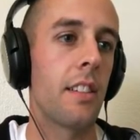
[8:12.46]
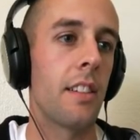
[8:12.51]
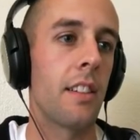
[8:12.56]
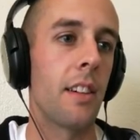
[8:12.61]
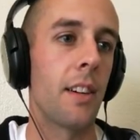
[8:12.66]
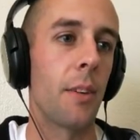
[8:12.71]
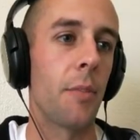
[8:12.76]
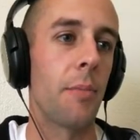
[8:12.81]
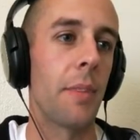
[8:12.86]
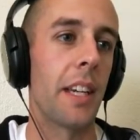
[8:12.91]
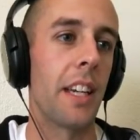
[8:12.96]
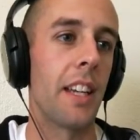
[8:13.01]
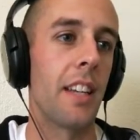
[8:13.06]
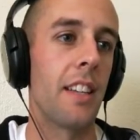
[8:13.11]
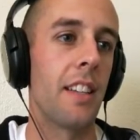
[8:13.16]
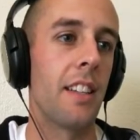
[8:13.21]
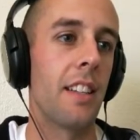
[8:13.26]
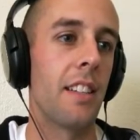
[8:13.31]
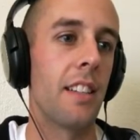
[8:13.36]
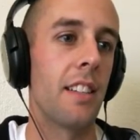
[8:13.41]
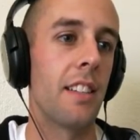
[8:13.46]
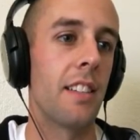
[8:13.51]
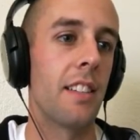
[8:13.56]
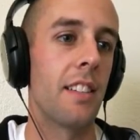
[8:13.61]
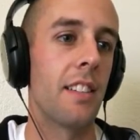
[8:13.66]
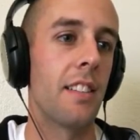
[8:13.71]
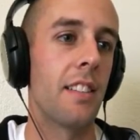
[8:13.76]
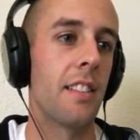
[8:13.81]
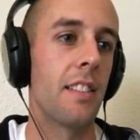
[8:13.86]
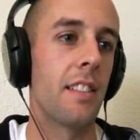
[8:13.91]
Oh man.
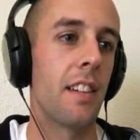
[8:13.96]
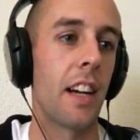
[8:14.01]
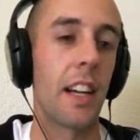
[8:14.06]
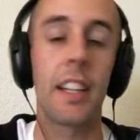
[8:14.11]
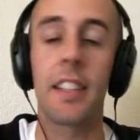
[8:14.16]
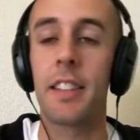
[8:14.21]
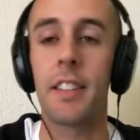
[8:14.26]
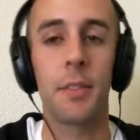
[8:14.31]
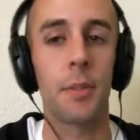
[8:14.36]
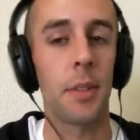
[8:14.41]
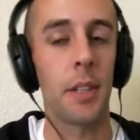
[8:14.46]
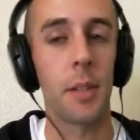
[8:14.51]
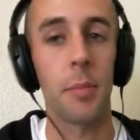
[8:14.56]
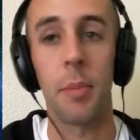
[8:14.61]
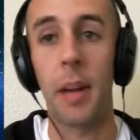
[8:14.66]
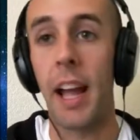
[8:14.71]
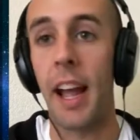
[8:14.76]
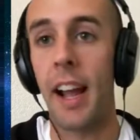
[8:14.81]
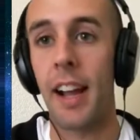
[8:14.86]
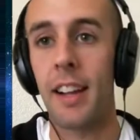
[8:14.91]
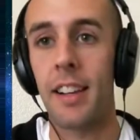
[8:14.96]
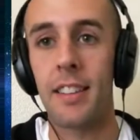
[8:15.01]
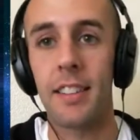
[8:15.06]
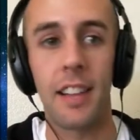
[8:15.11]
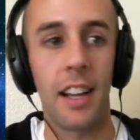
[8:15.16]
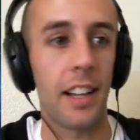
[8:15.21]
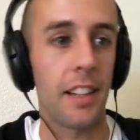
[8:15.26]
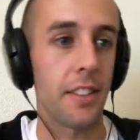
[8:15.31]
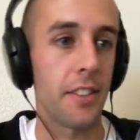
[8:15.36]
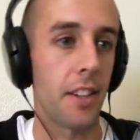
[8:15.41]
I got this one in the bag.
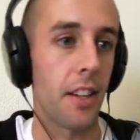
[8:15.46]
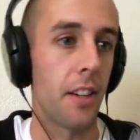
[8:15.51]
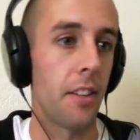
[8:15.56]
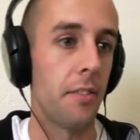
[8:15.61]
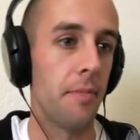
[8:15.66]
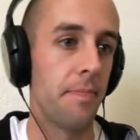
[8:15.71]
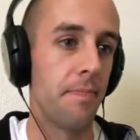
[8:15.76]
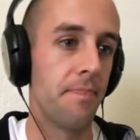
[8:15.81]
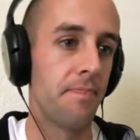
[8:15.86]
I can tell.